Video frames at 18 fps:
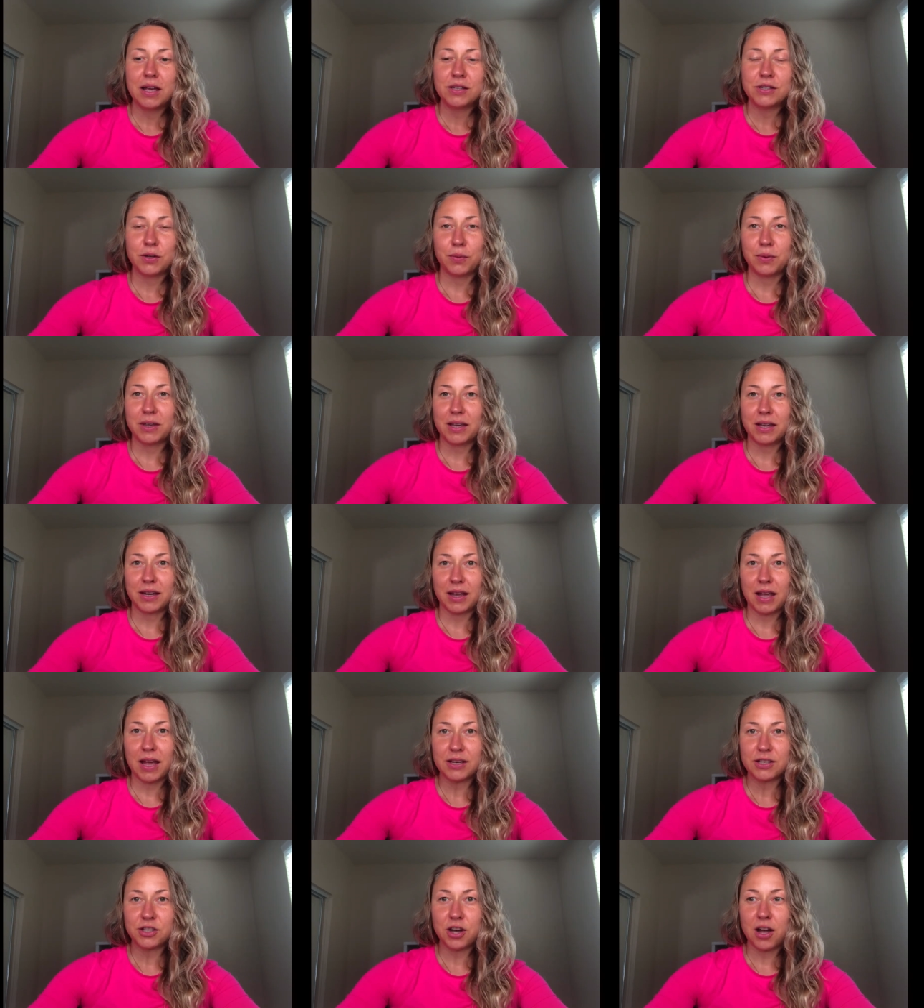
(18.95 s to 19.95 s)
so we can
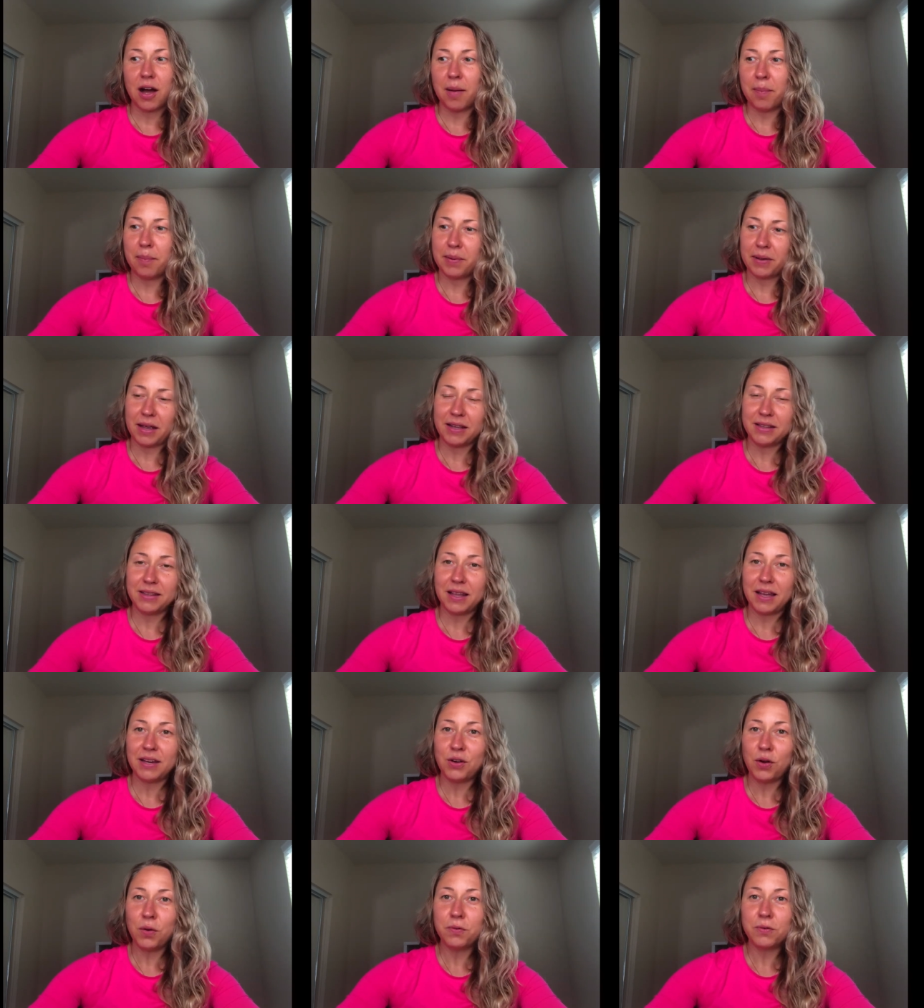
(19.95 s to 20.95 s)
catch up, and
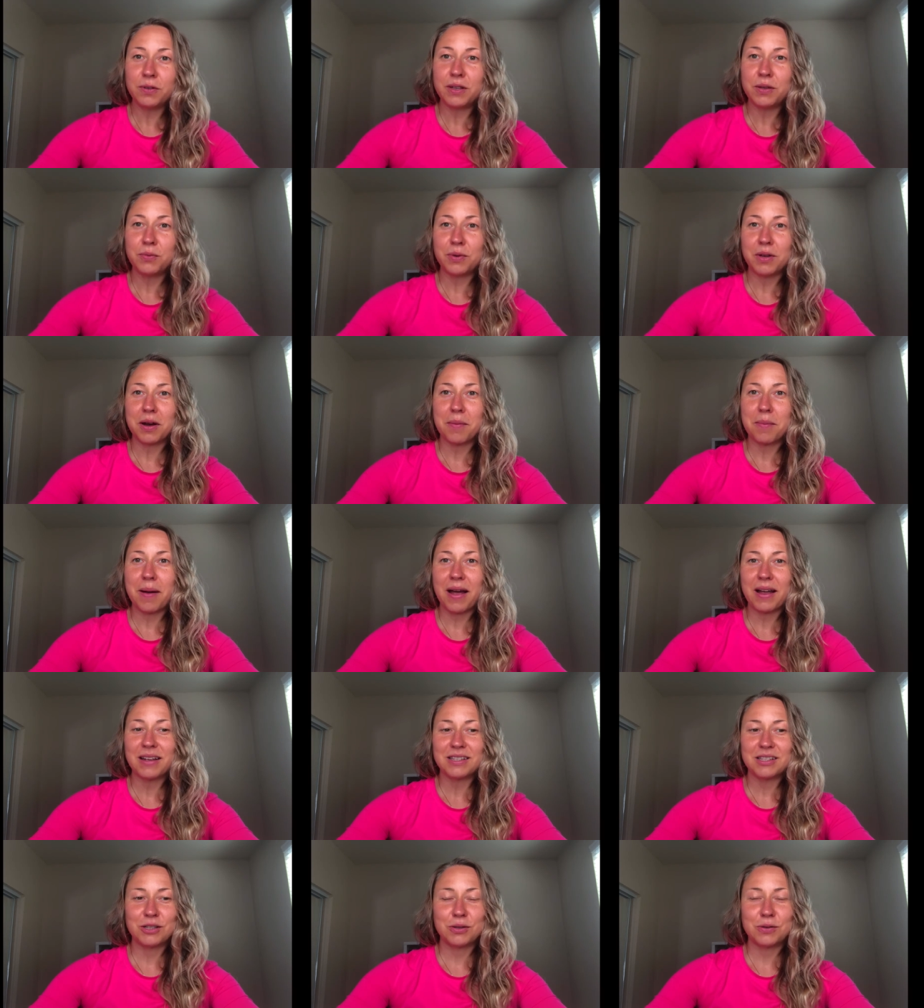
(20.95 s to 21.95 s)
then hopefully we are
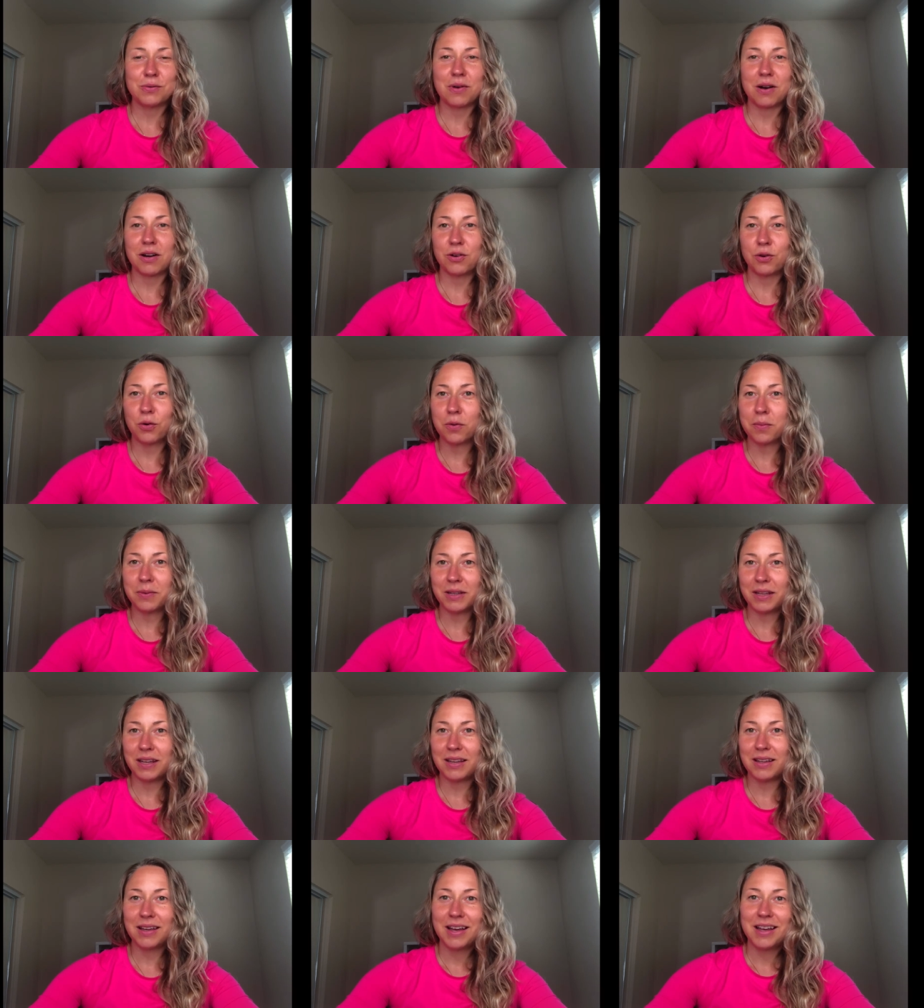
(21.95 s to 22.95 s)
back to our
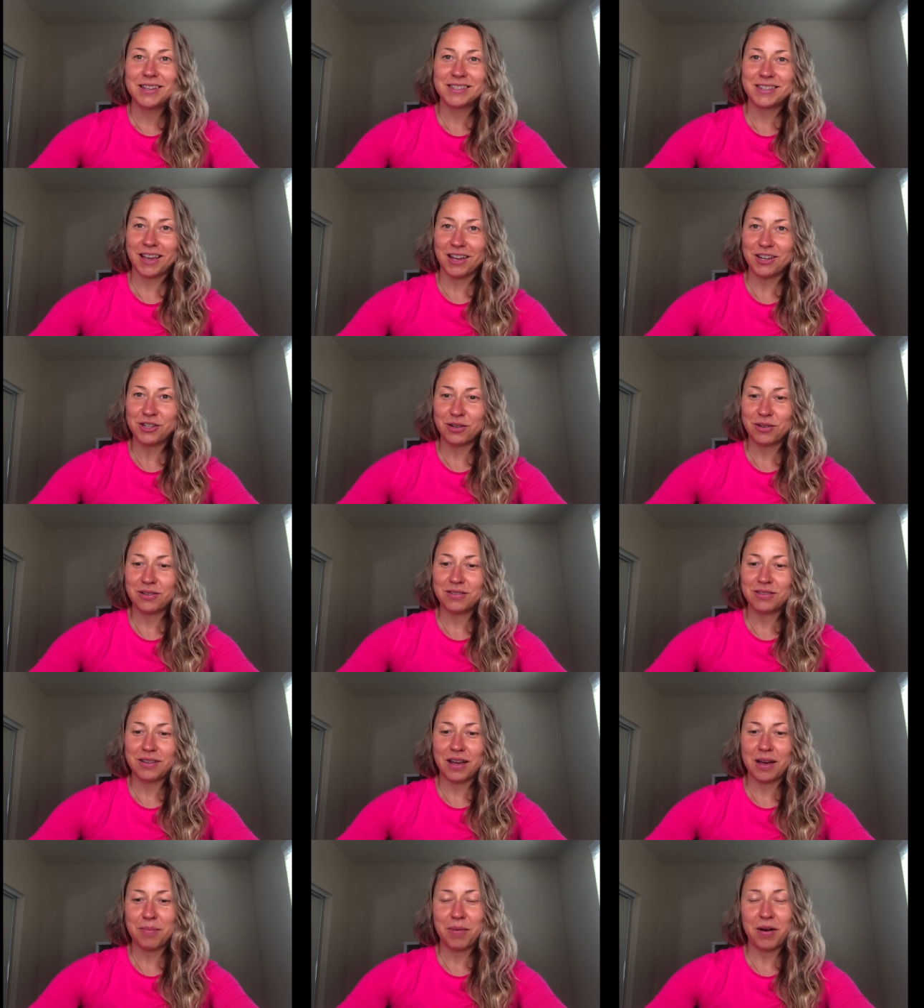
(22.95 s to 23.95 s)
normally
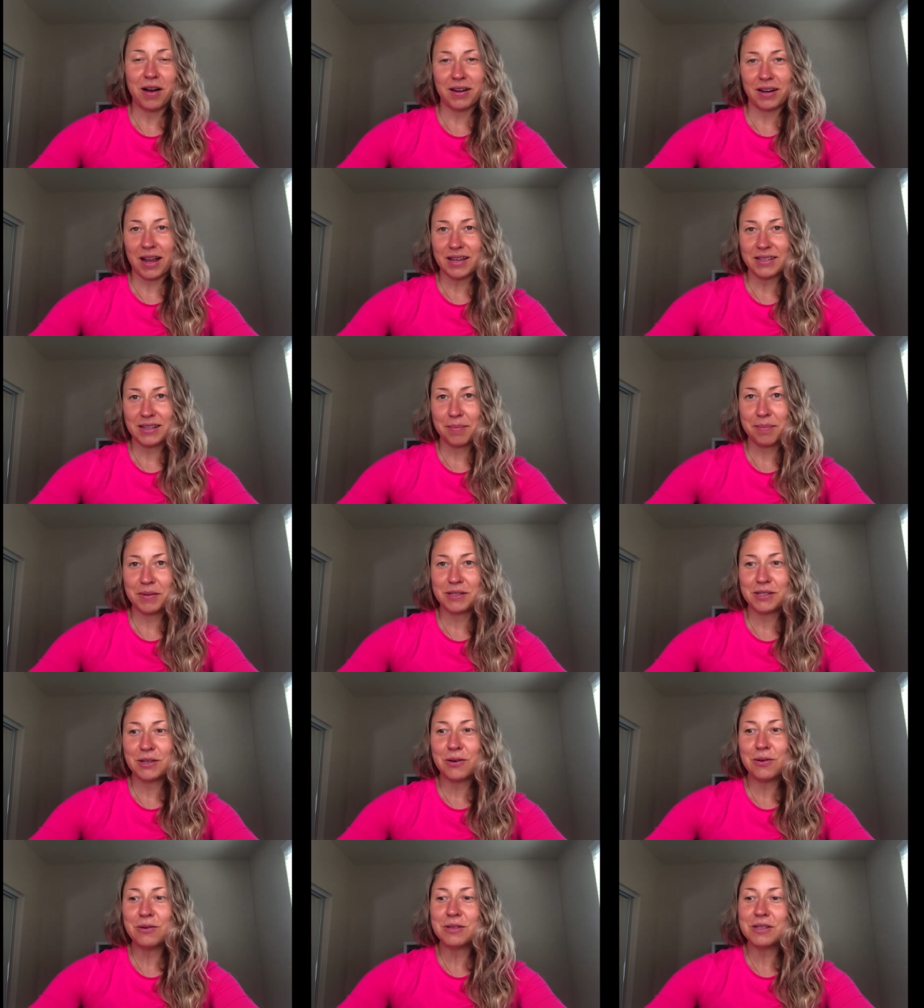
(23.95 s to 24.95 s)
scheduled uh, podcast
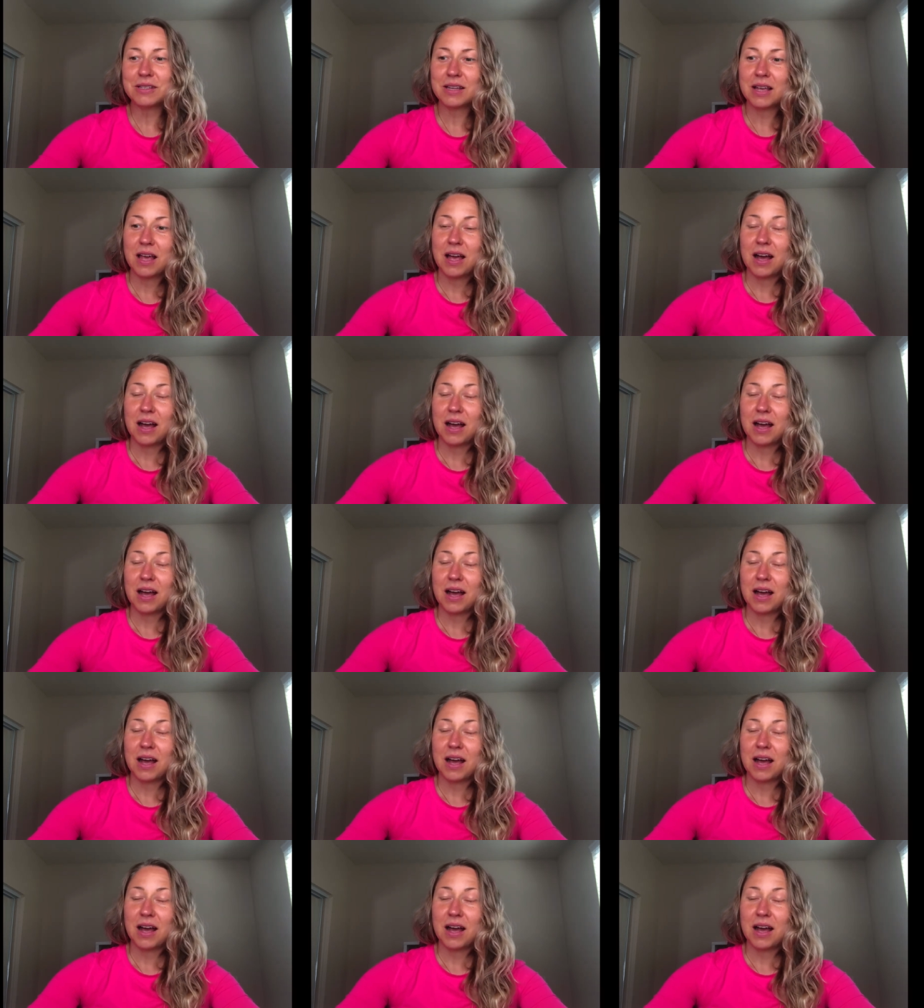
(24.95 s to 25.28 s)
episodes.